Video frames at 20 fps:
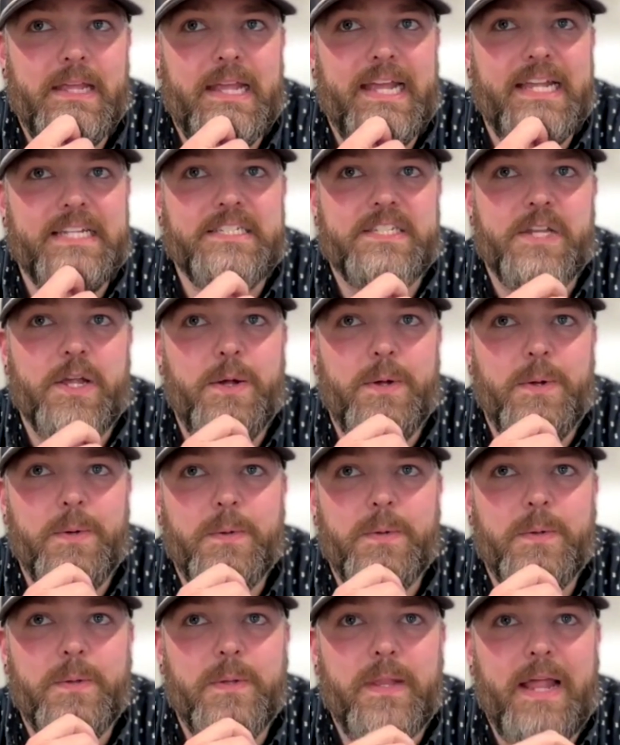And
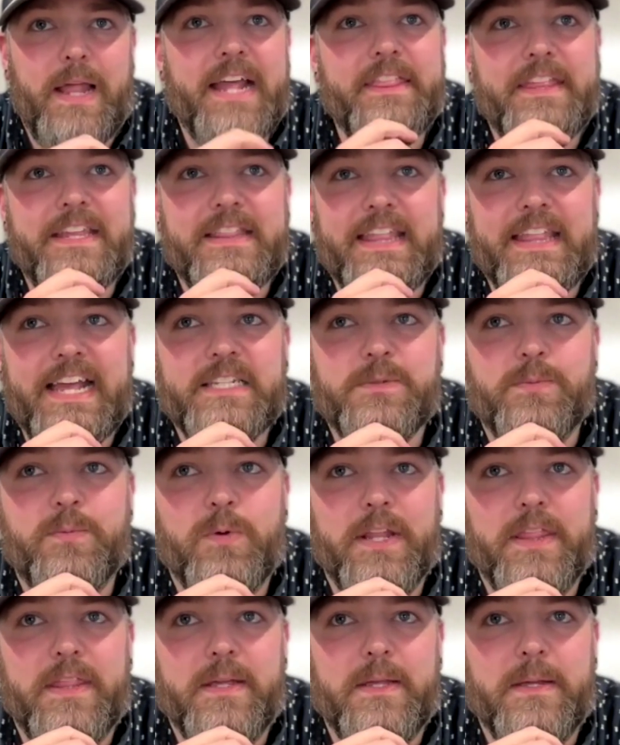so I think that's
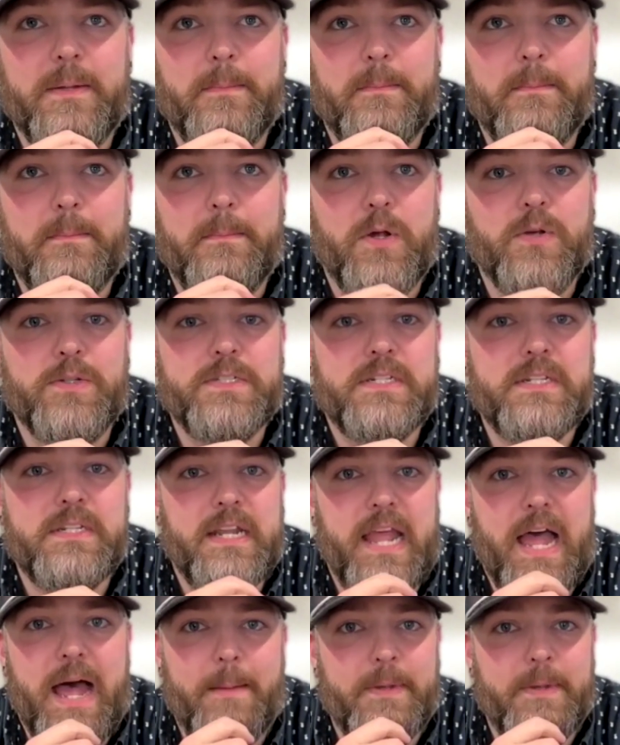one of the most
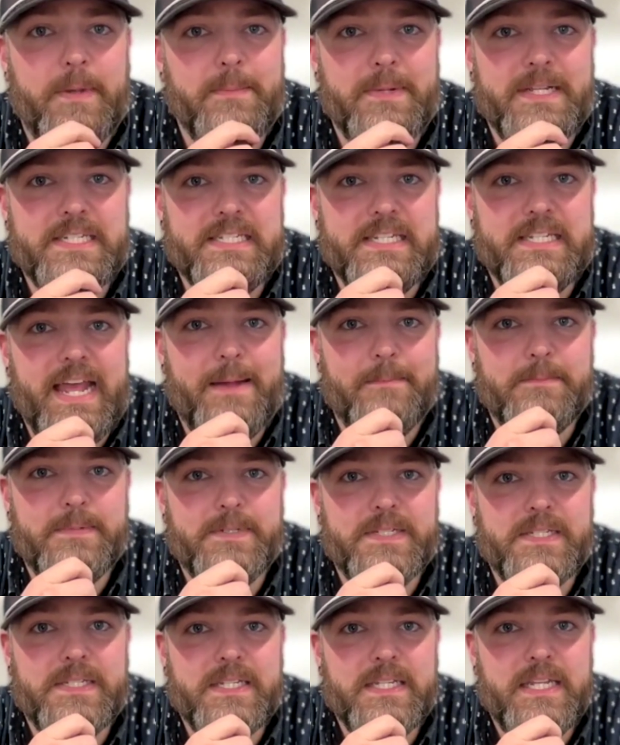common
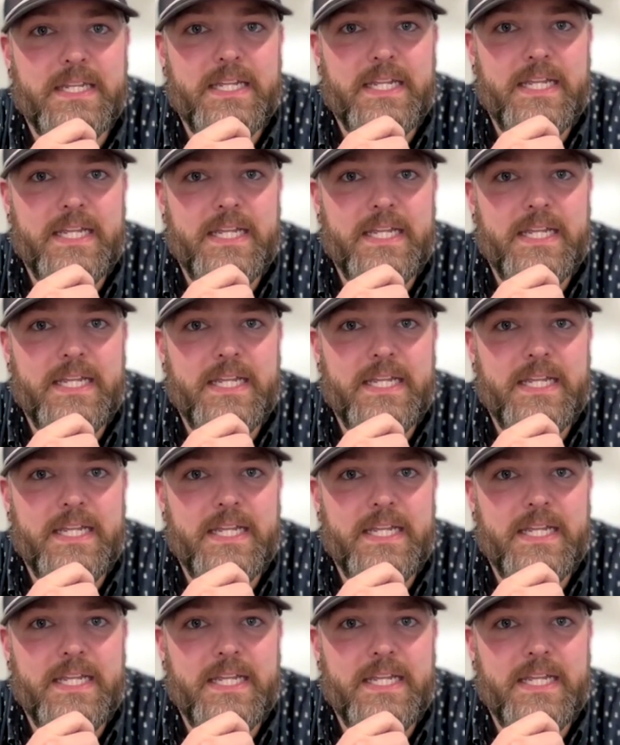missteps.